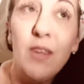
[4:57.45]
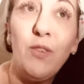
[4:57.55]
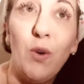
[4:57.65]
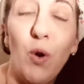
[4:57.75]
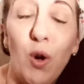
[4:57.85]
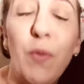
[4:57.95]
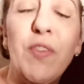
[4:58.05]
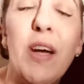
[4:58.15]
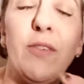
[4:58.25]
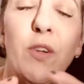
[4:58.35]
So earth
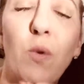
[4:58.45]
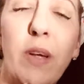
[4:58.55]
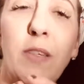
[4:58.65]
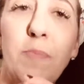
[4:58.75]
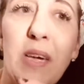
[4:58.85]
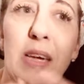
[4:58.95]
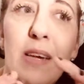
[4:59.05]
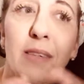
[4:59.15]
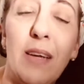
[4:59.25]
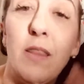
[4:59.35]
signs are going to be
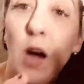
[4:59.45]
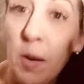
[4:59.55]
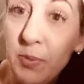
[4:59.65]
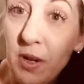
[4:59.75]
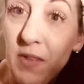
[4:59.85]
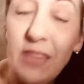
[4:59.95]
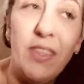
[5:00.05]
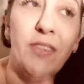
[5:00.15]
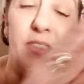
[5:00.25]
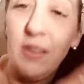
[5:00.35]
exactly the opposite of that
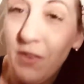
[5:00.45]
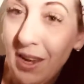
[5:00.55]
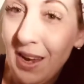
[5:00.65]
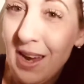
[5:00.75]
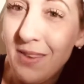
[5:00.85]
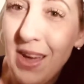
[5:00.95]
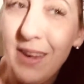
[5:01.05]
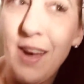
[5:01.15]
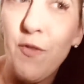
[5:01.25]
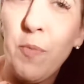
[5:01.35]
sensitivity and
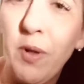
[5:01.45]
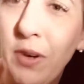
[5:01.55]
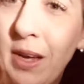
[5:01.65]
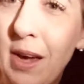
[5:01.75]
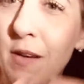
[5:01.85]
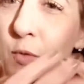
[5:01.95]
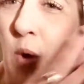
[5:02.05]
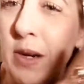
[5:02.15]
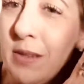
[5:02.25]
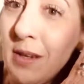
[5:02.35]
that comfortability of
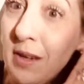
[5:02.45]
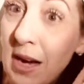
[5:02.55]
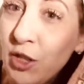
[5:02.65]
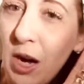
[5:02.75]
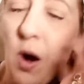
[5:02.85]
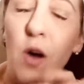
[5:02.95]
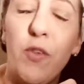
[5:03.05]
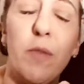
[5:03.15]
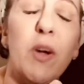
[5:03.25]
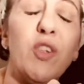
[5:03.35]
wanting to gush out all
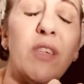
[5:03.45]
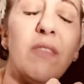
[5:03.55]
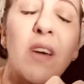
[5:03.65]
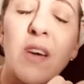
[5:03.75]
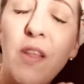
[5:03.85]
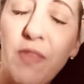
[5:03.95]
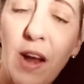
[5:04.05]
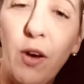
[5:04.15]
their emotions. They are